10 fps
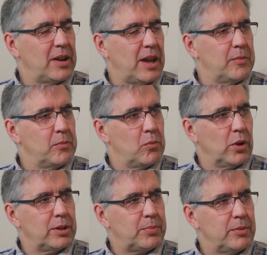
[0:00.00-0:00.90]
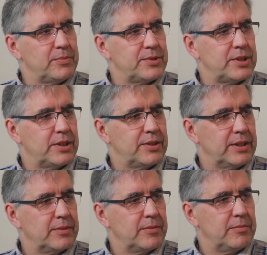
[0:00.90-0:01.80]
And one of the problems I
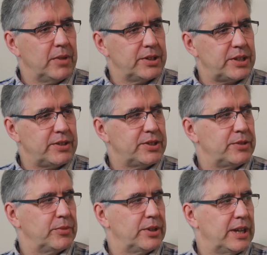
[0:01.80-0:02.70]
think my generation would